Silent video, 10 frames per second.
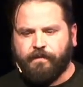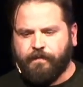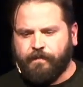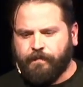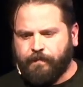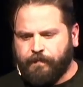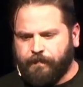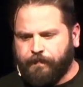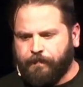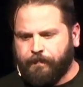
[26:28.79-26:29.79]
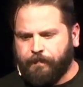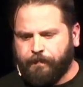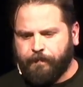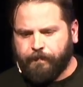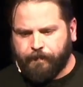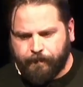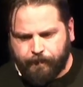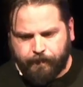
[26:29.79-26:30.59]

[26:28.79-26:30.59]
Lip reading: [no speech]